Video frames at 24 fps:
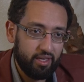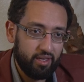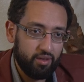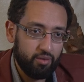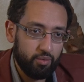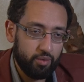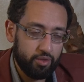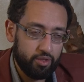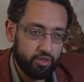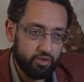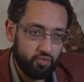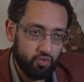
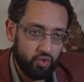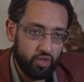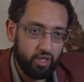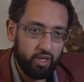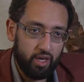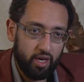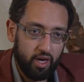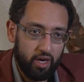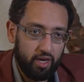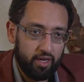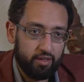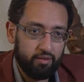which is really
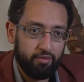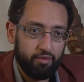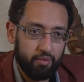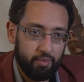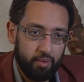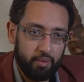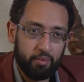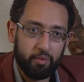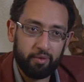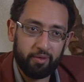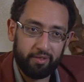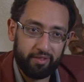odd for
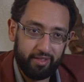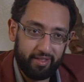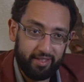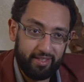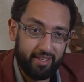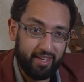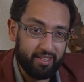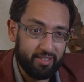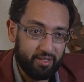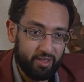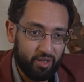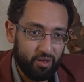people in the
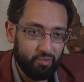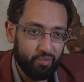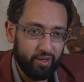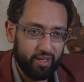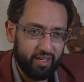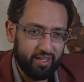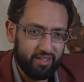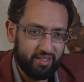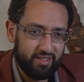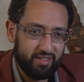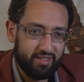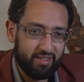desert,
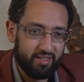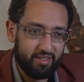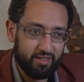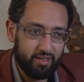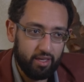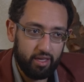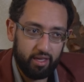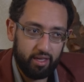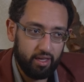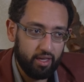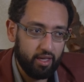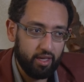because
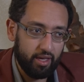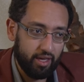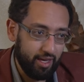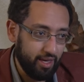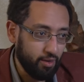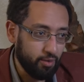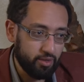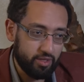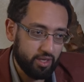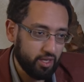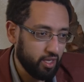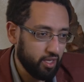he
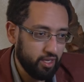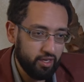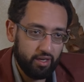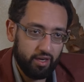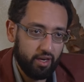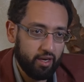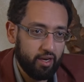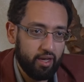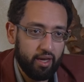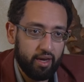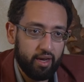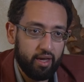was
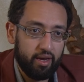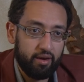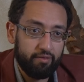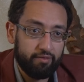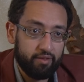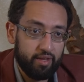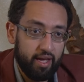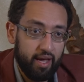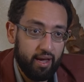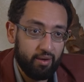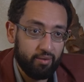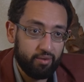clearly not out of
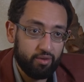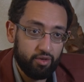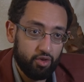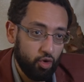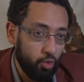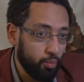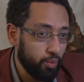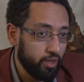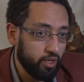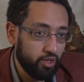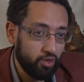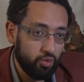town.
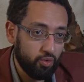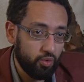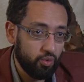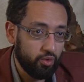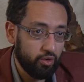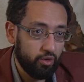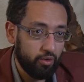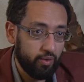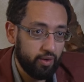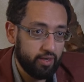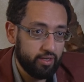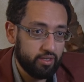Nobody knew who
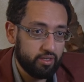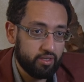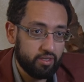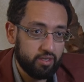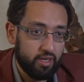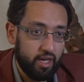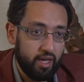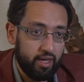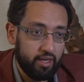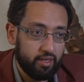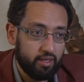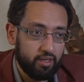he was,
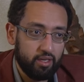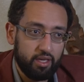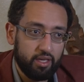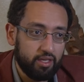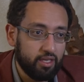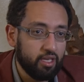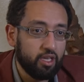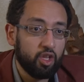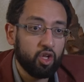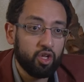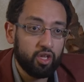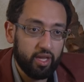and he
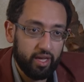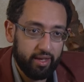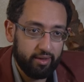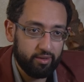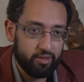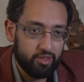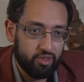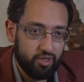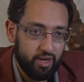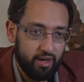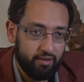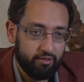didn't look like he
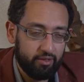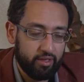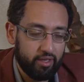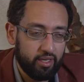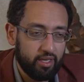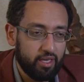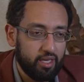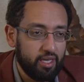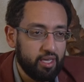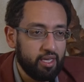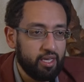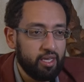was traveling.
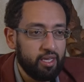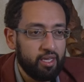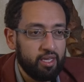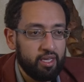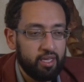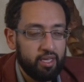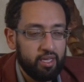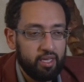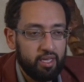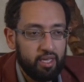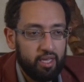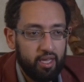
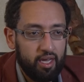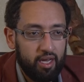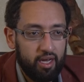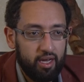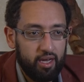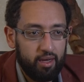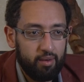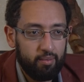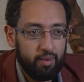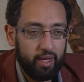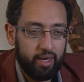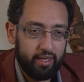
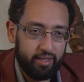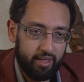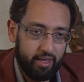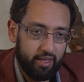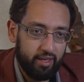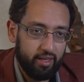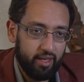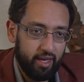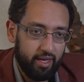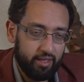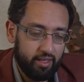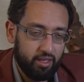And at the end of
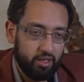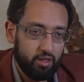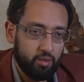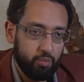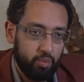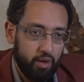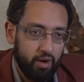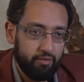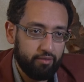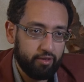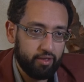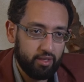the hadith, the
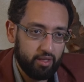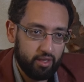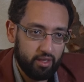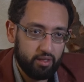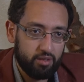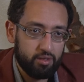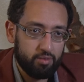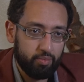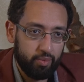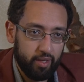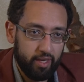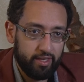Prophet
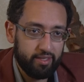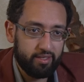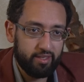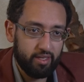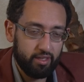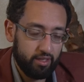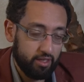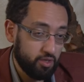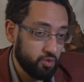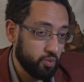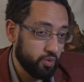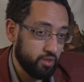explains that
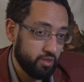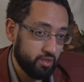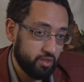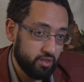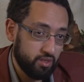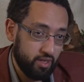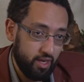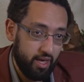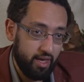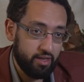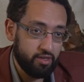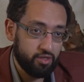this was
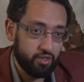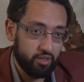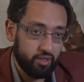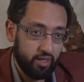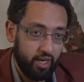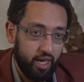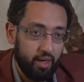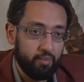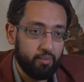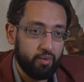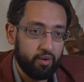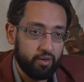the angel
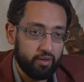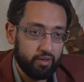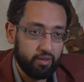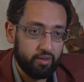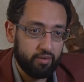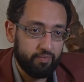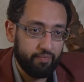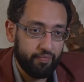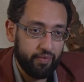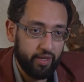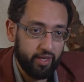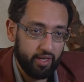Gabriel.
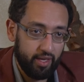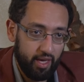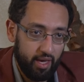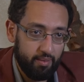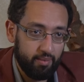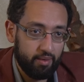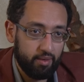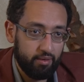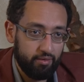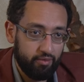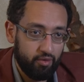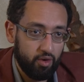He came
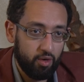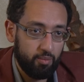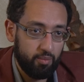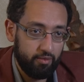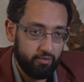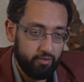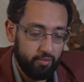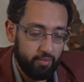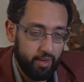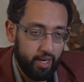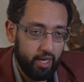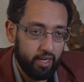in the form of
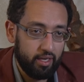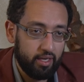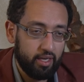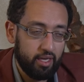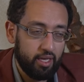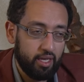a man.